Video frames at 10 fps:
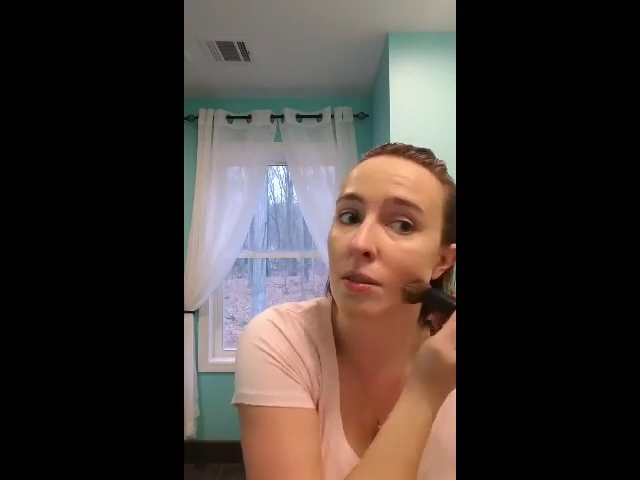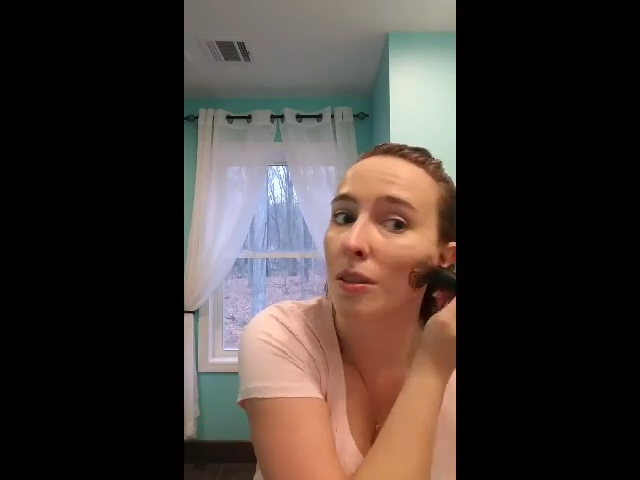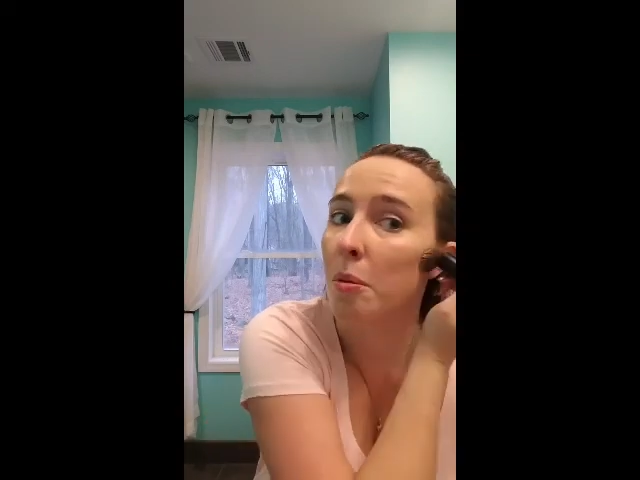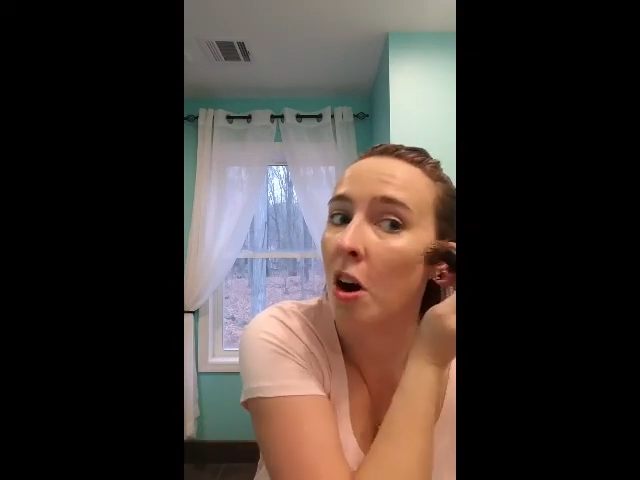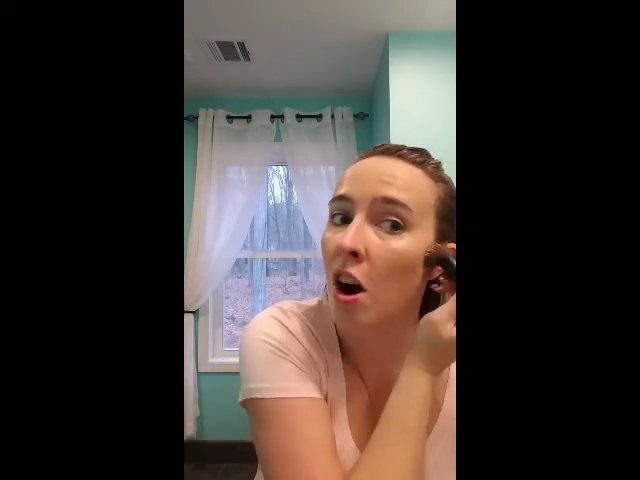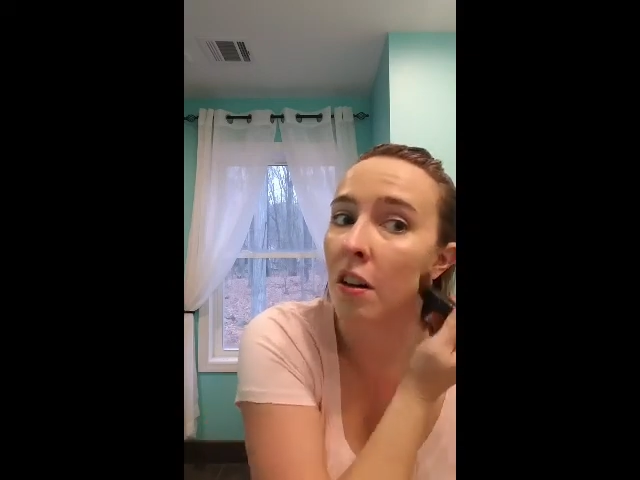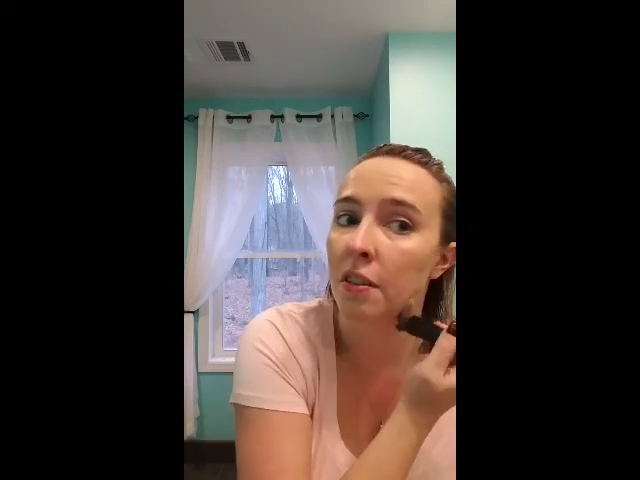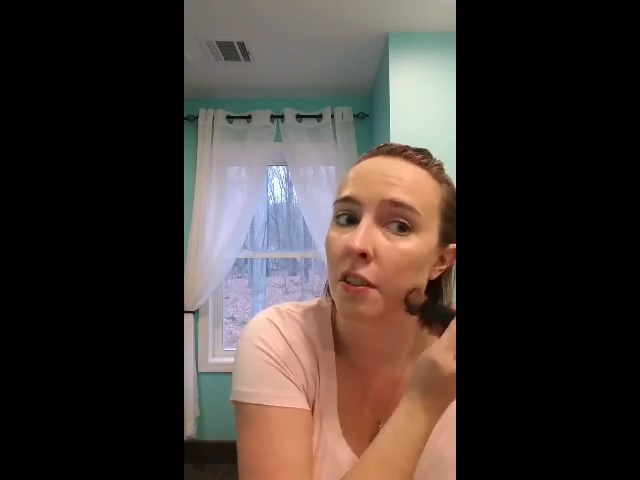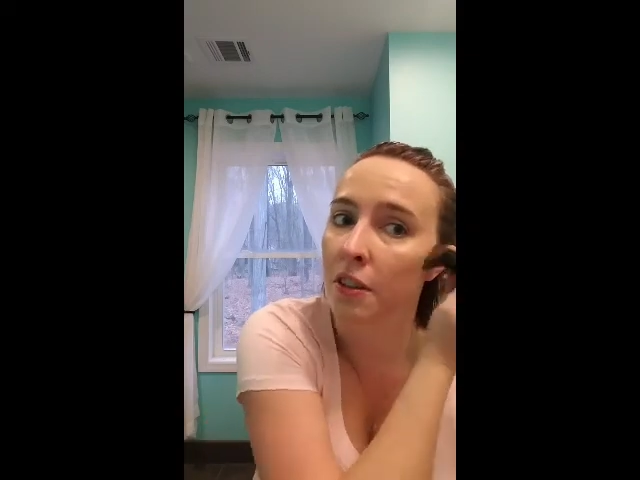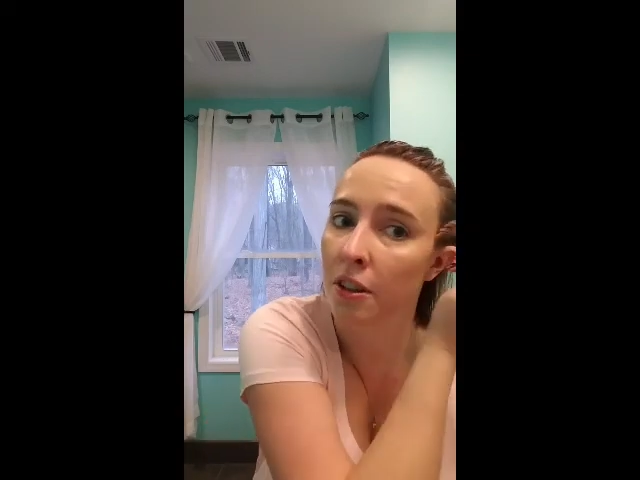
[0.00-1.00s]
rub
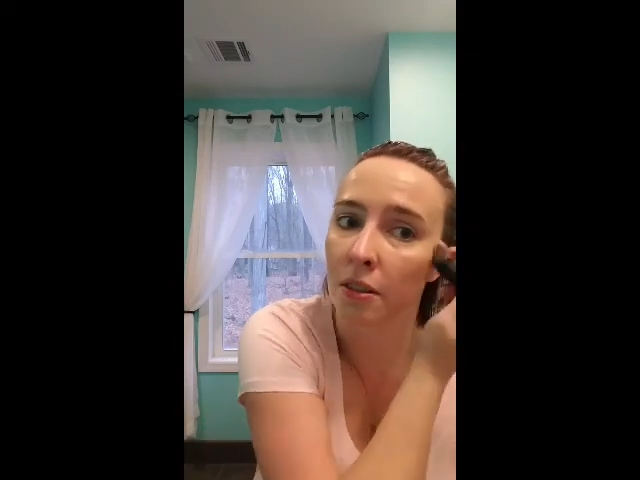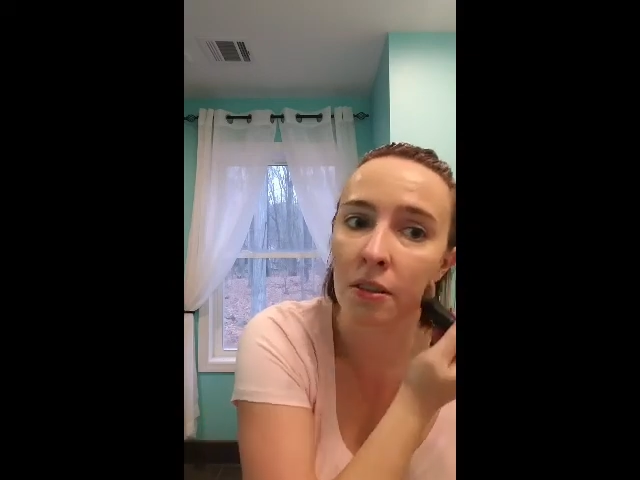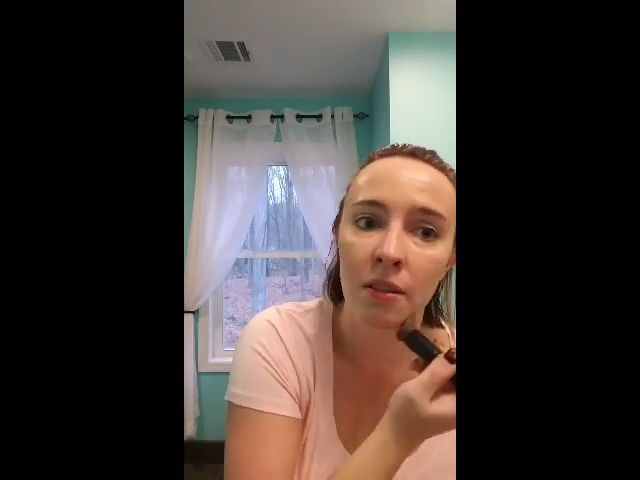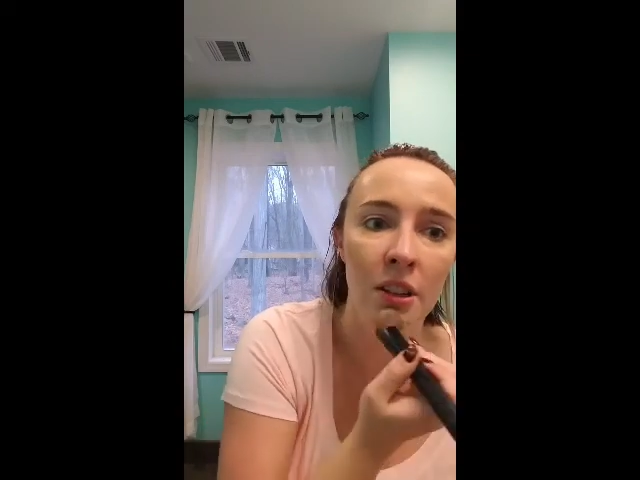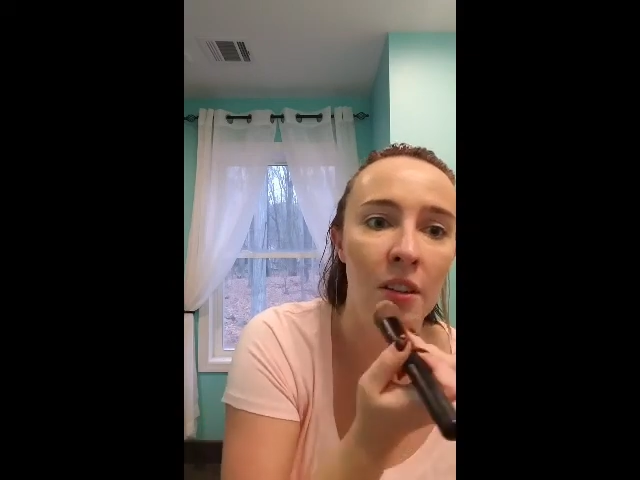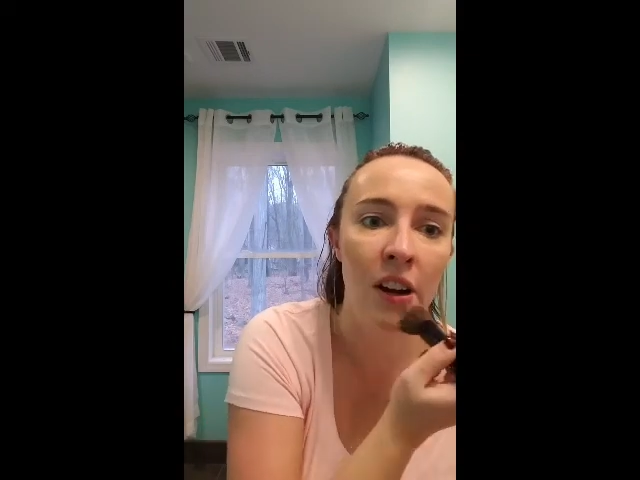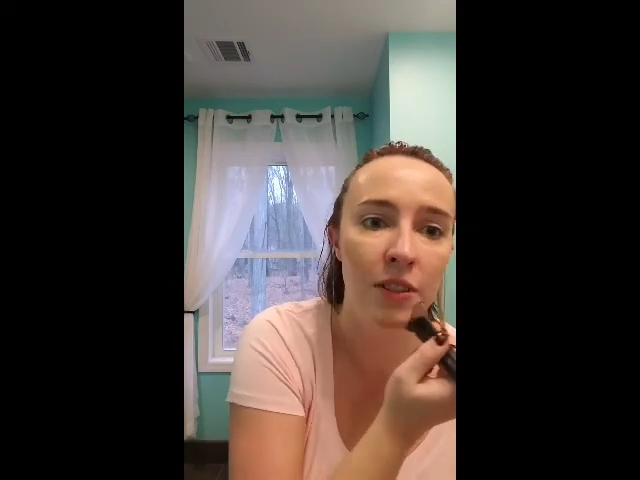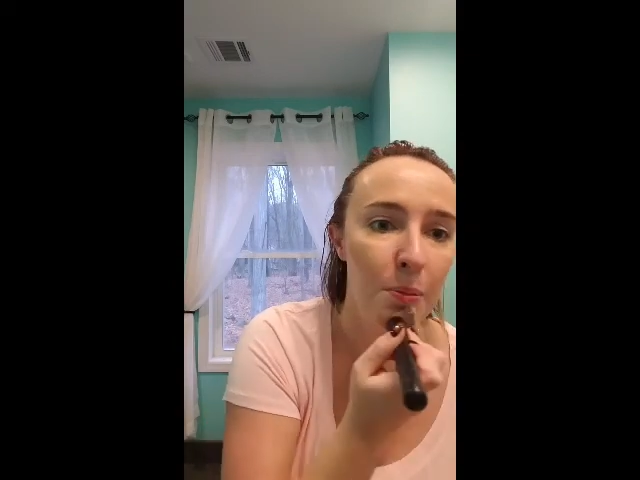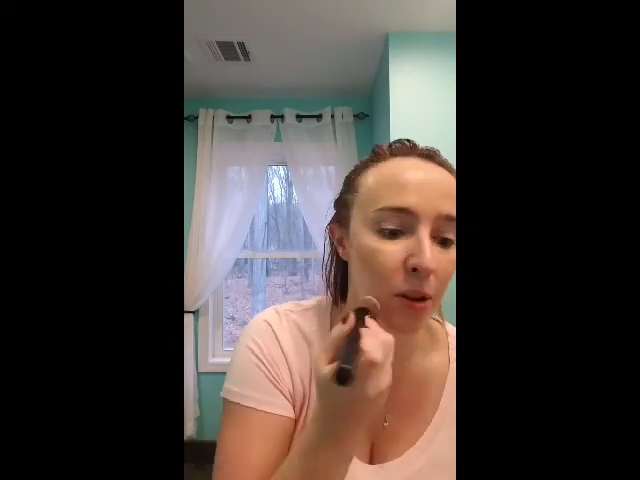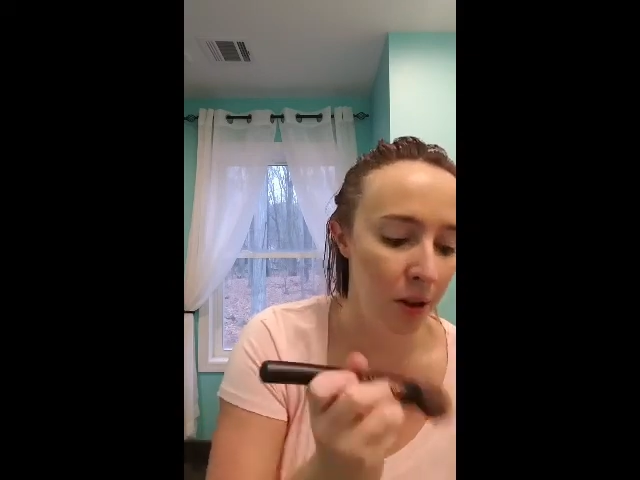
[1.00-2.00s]
off if you have
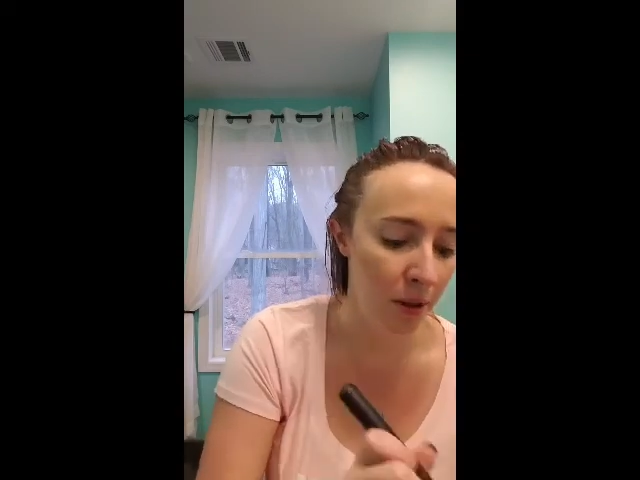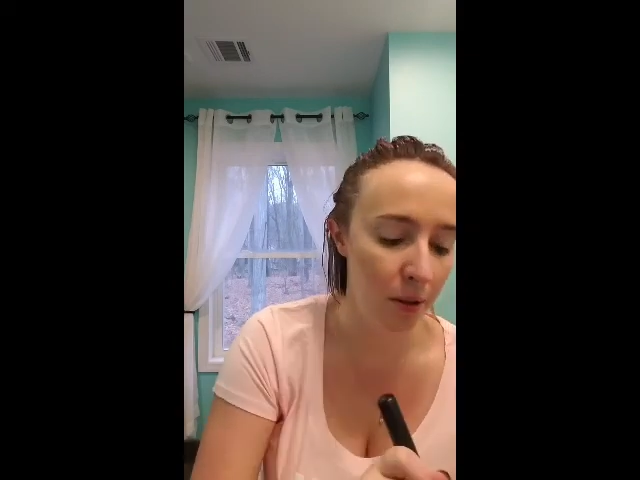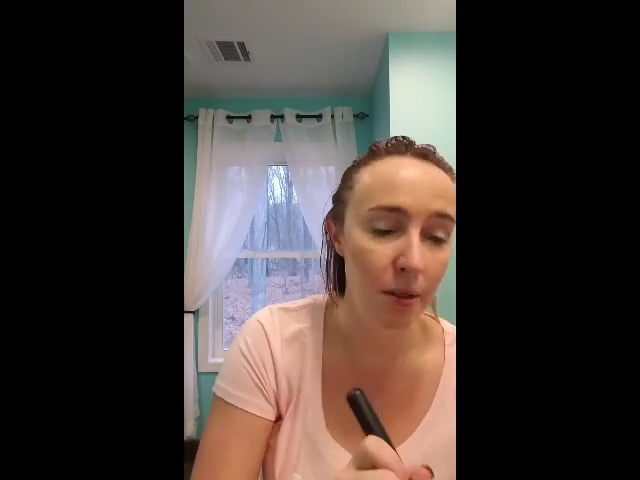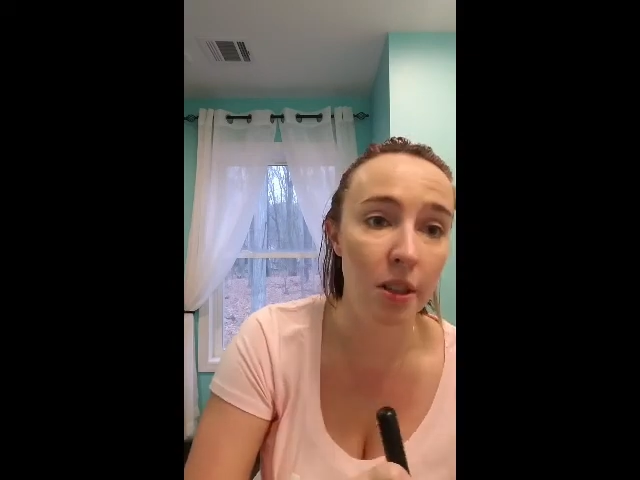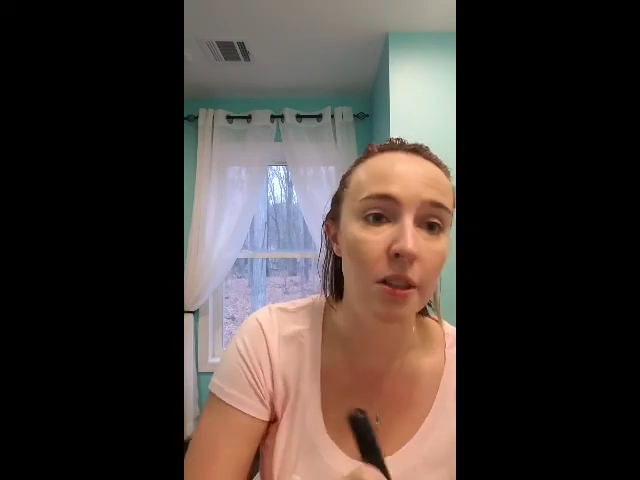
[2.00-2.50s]
to blow your nose or